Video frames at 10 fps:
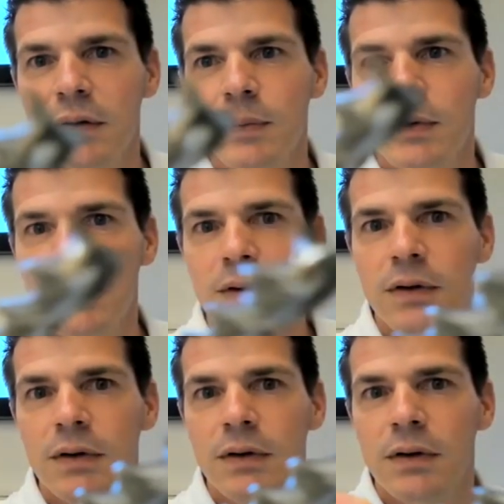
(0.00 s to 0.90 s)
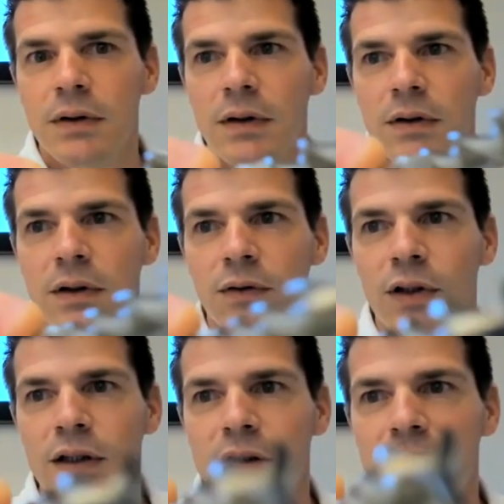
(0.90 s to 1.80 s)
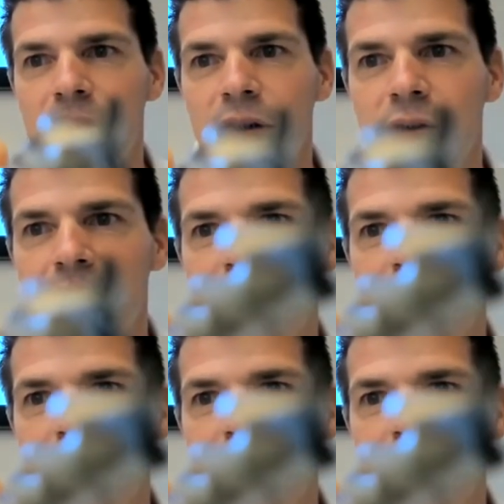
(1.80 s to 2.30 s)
Oops, I don't know if you can see it.